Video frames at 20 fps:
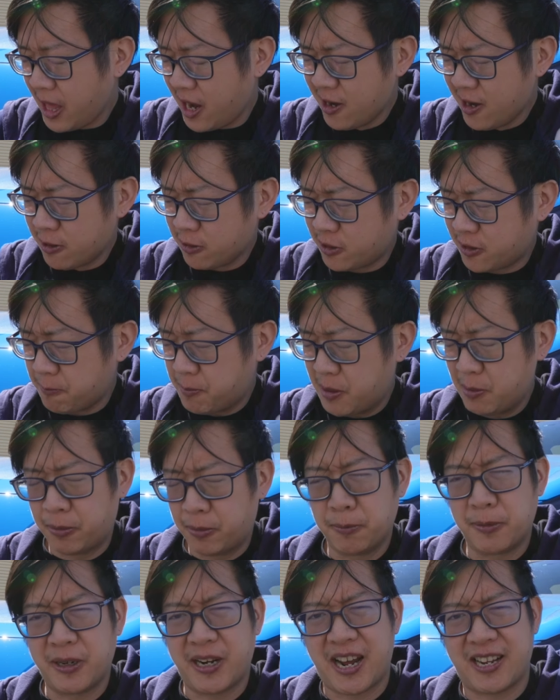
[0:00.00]
I know some
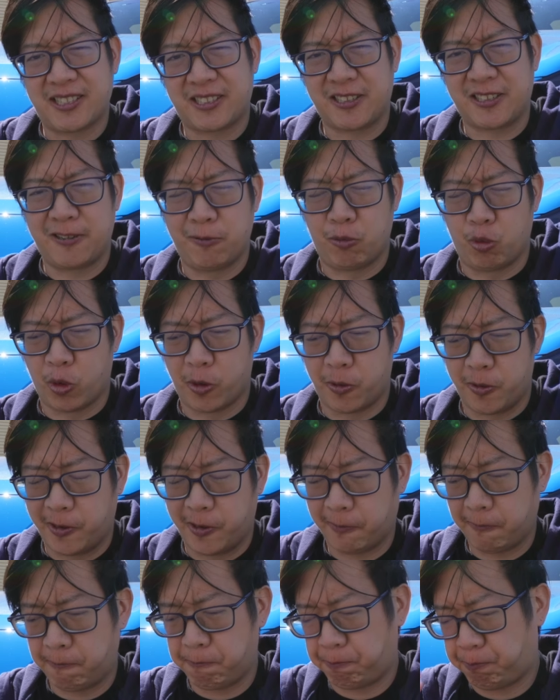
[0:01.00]
people have been asking and
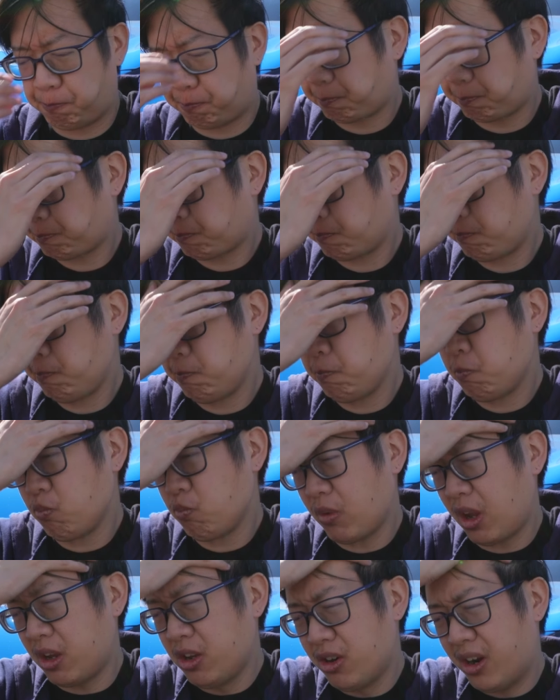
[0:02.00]
wondering,
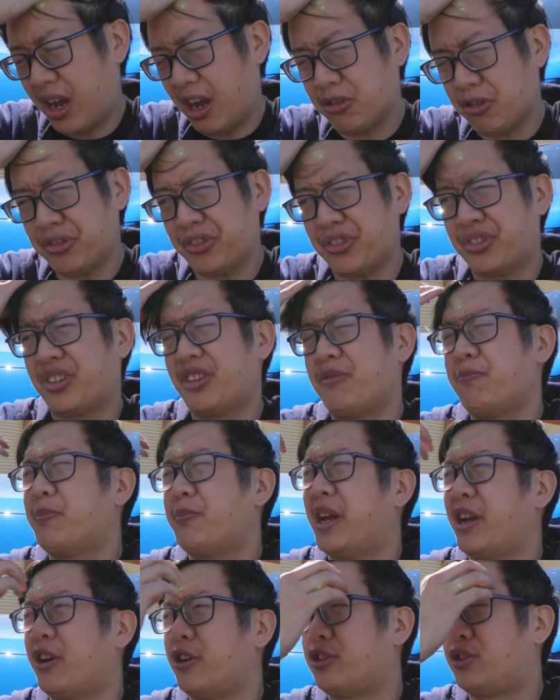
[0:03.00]
you know, how does this
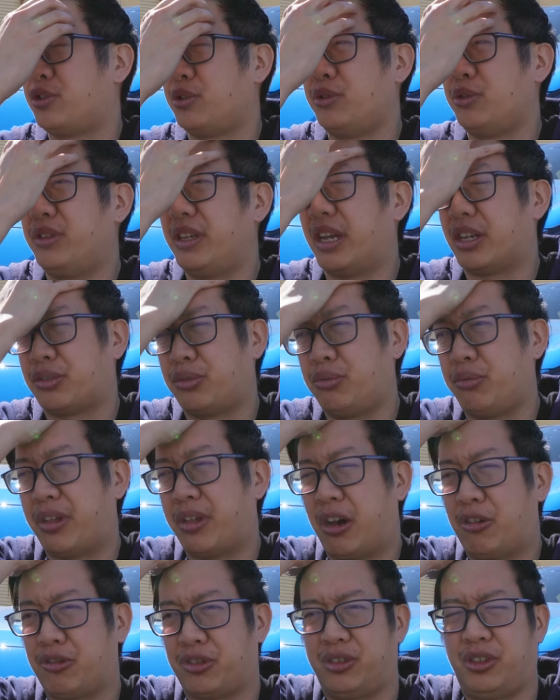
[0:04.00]
compare to the
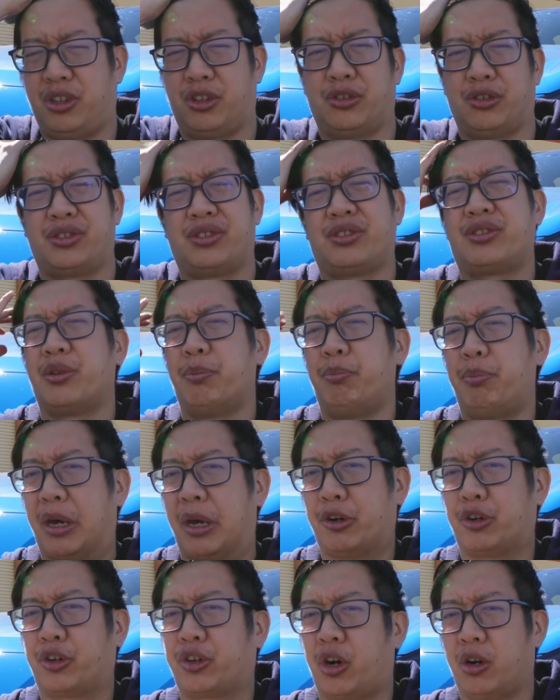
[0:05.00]
S2000? You know, is this a
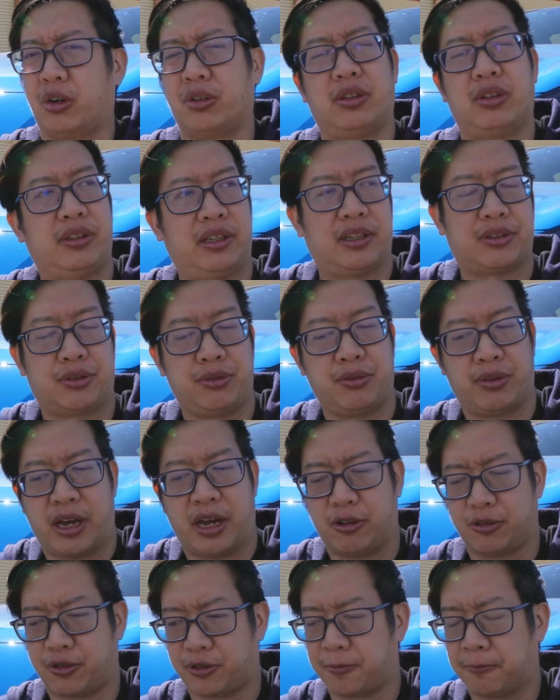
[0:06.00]
better car than the
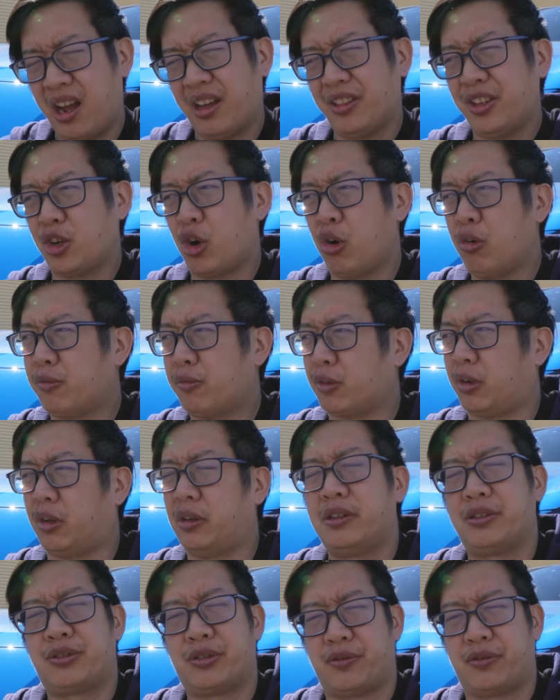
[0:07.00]
S2000? I think overall,
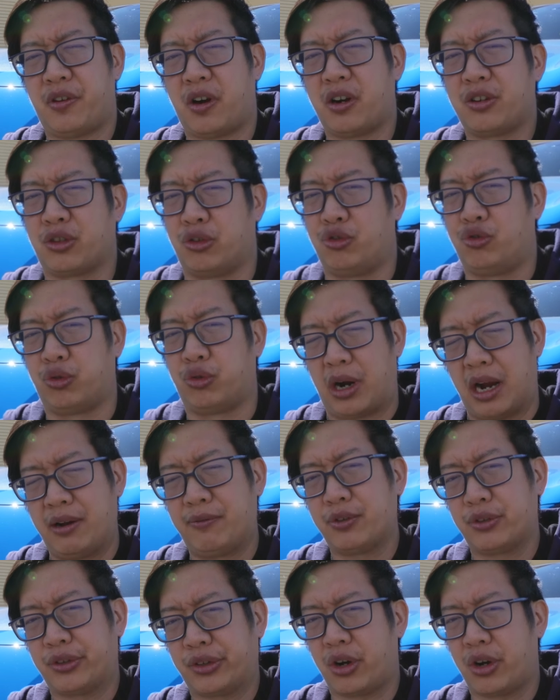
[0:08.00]
as far as a
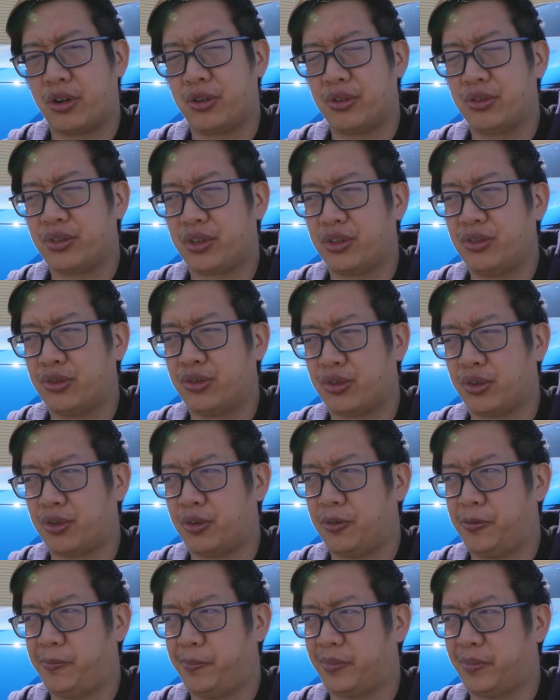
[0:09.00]
driver's car is
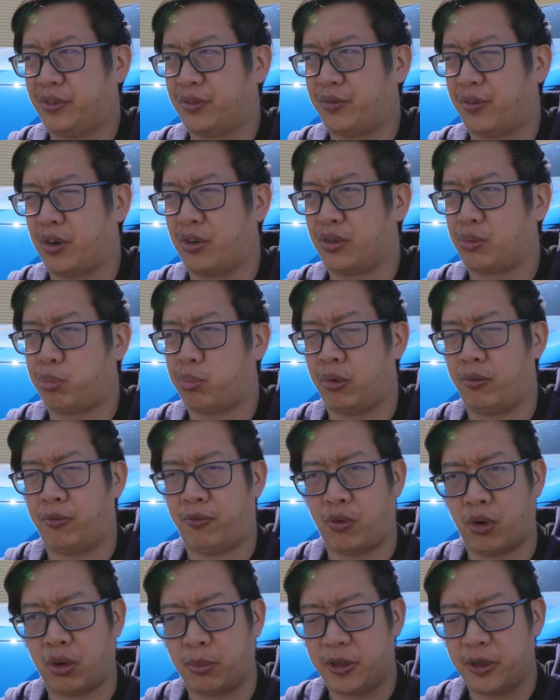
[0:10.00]
concerned, as far as
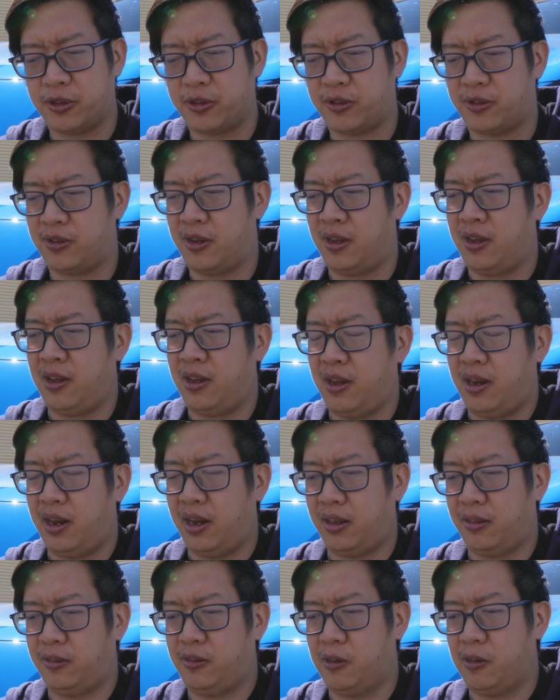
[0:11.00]
performance
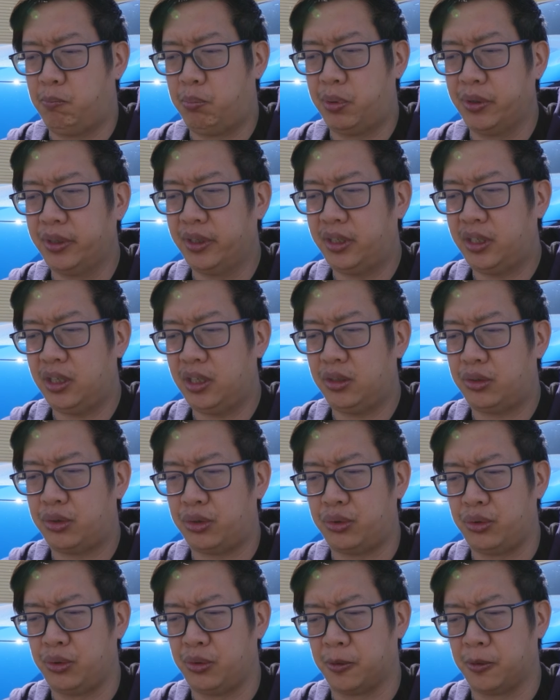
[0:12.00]
and the ability
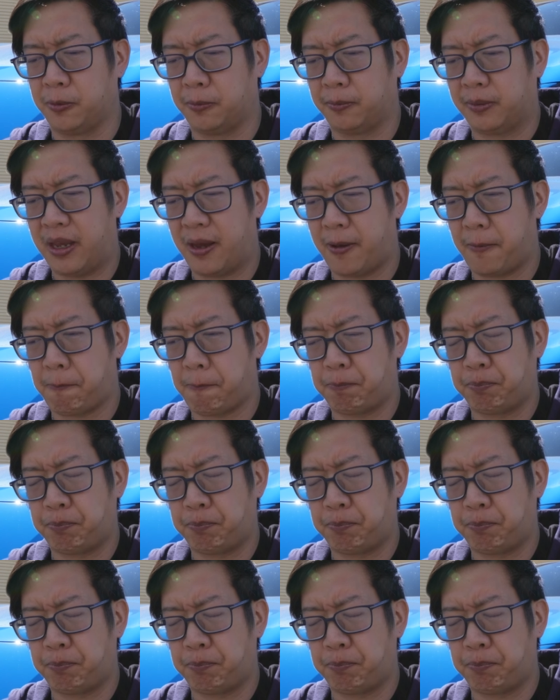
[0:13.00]
to get